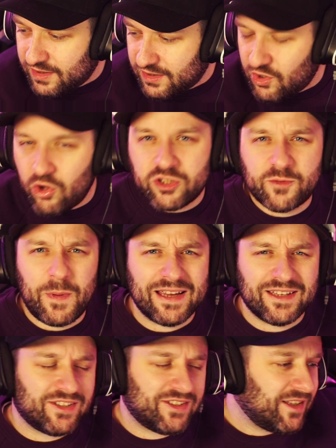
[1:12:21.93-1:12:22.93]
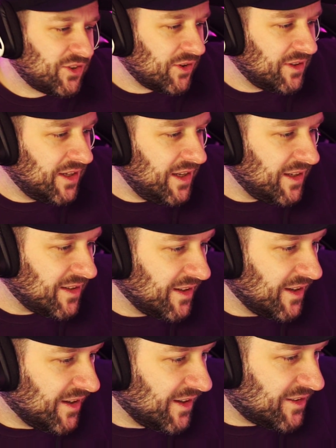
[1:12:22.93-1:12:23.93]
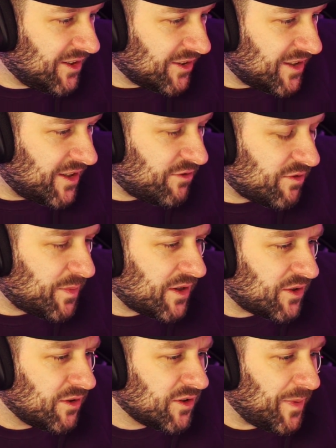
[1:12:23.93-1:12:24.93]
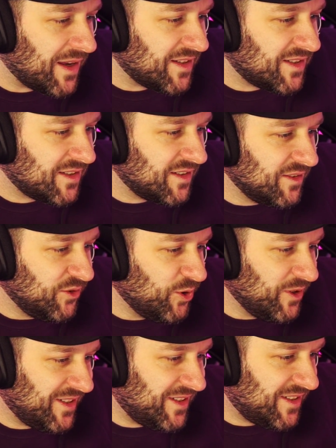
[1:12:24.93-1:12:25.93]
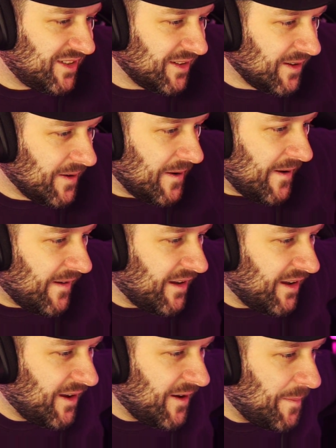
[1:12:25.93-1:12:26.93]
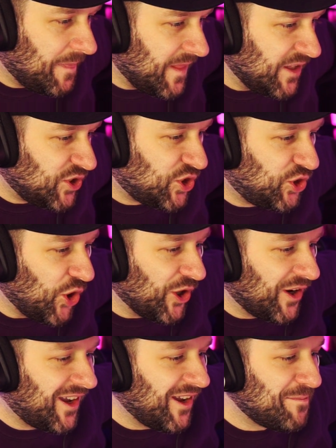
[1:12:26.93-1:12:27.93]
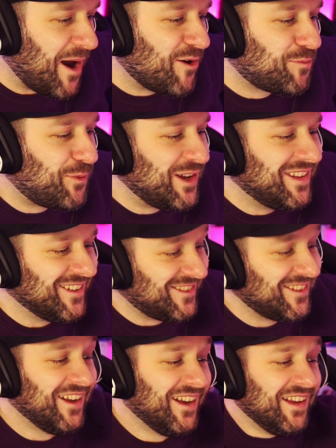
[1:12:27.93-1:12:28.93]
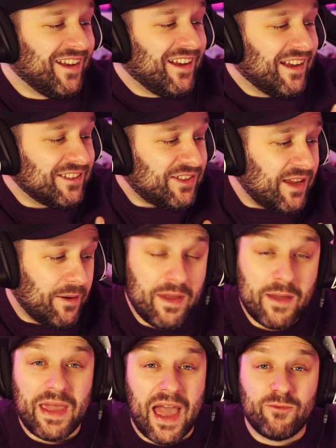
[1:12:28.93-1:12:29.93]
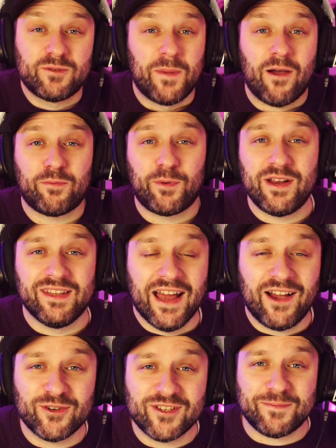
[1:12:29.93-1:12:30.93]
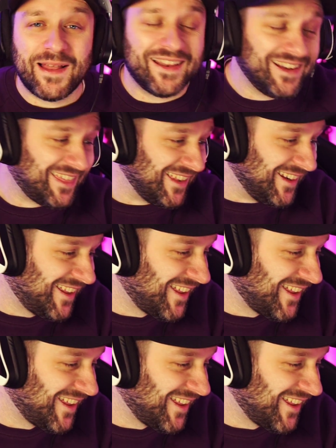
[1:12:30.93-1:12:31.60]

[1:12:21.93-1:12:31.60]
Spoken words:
Old Spice. That's all you need. Dr. Disrespect's Old Spice. Nice. It stunk. Mouth breathers. Maybe I was mouth breathing. I couldn't smell anything.